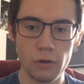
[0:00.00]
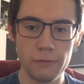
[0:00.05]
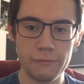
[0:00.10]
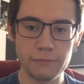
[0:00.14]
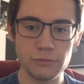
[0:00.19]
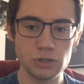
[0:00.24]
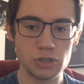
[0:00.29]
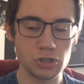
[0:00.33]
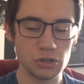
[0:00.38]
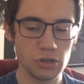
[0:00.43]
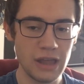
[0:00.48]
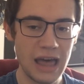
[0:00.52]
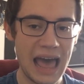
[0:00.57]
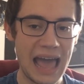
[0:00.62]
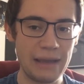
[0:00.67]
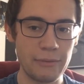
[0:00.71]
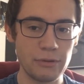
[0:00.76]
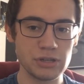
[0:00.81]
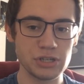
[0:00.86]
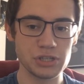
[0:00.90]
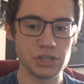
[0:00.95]
of
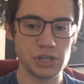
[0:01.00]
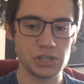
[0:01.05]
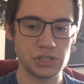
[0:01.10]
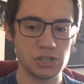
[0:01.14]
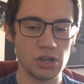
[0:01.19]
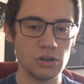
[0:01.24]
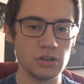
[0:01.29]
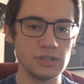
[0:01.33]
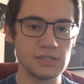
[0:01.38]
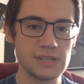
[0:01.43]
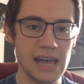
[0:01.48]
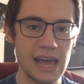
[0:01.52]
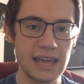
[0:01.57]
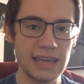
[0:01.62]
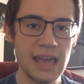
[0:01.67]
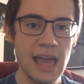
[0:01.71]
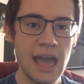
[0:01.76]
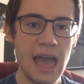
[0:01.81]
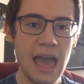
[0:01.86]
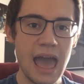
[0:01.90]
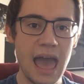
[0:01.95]
July, which is a
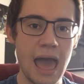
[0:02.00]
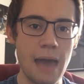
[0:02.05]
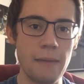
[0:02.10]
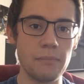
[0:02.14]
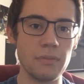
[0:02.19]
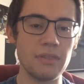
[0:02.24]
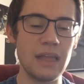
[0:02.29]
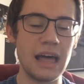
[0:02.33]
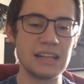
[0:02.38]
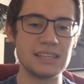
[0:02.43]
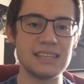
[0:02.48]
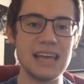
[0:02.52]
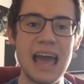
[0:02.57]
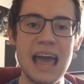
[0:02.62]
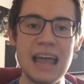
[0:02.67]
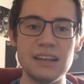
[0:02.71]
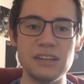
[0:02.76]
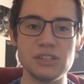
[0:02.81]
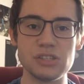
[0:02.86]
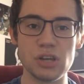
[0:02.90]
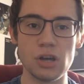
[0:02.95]
Sunday, like
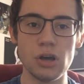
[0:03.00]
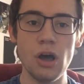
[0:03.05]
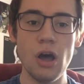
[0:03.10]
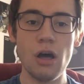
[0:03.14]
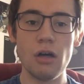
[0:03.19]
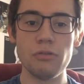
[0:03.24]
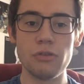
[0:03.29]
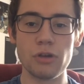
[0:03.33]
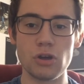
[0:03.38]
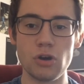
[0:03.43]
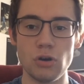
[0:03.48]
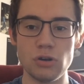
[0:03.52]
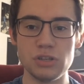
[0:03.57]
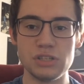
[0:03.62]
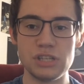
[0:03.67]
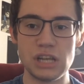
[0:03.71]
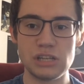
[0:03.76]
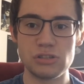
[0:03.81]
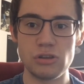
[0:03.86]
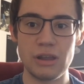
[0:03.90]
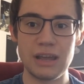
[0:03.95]
to enter the
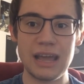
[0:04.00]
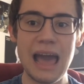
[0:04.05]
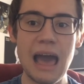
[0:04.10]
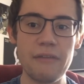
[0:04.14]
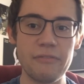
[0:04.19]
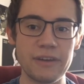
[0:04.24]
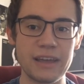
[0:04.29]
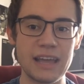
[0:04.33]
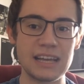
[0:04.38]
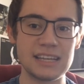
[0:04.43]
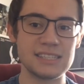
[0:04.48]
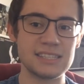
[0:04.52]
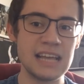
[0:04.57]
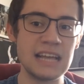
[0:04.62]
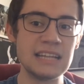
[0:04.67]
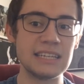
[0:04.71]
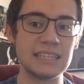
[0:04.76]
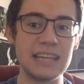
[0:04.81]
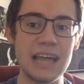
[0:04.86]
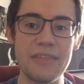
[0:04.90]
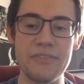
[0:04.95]
contest. So like I have like
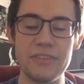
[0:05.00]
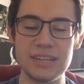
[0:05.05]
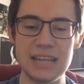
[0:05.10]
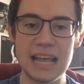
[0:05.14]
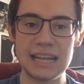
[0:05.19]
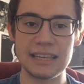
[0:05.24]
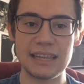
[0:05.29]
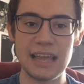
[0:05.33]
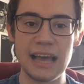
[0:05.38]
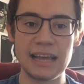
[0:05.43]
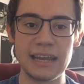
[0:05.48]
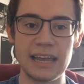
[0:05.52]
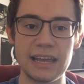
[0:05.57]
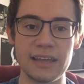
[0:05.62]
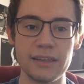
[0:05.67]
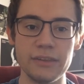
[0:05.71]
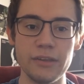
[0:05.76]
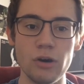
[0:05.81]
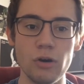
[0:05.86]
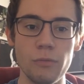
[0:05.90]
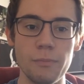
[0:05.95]
extended like the deadline
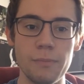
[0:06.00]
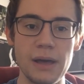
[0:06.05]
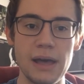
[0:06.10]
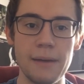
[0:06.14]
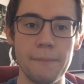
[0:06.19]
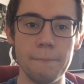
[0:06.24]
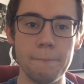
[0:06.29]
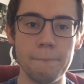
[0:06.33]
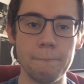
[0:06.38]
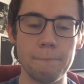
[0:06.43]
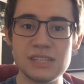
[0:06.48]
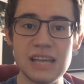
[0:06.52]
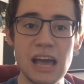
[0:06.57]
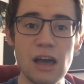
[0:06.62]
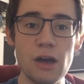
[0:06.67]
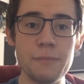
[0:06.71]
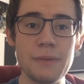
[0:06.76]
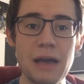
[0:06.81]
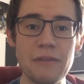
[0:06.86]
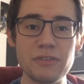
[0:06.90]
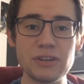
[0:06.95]
like a little bit. So
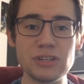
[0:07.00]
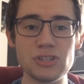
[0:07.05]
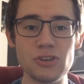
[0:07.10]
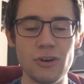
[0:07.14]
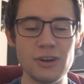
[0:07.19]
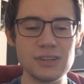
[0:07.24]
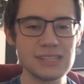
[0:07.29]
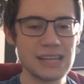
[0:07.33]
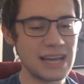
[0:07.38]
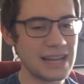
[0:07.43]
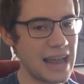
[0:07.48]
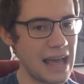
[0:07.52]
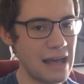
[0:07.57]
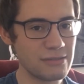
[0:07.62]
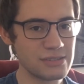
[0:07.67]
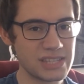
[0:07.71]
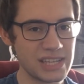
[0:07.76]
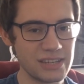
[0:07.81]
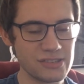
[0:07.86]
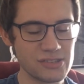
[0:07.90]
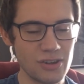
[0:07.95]
yeah, I hope you have enjoyed, and
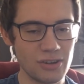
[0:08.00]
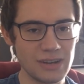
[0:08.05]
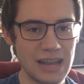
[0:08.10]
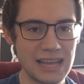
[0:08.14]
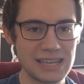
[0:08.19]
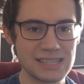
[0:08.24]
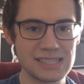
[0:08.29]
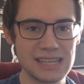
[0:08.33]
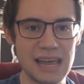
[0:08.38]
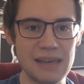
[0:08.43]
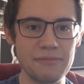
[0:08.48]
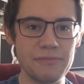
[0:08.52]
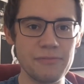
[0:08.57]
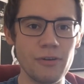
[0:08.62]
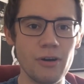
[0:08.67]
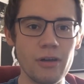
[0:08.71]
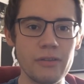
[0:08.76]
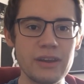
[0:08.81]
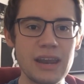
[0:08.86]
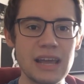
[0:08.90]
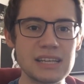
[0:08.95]
I'll see you all next time
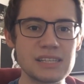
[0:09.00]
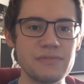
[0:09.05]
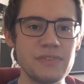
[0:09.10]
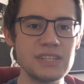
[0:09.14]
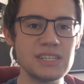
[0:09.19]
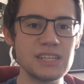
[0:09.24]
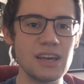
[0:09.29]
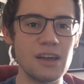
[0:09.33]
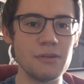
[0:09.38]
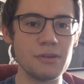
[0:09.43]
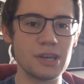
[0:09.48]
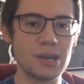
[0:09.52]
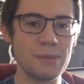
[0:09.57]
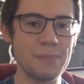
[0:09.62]
for the next video.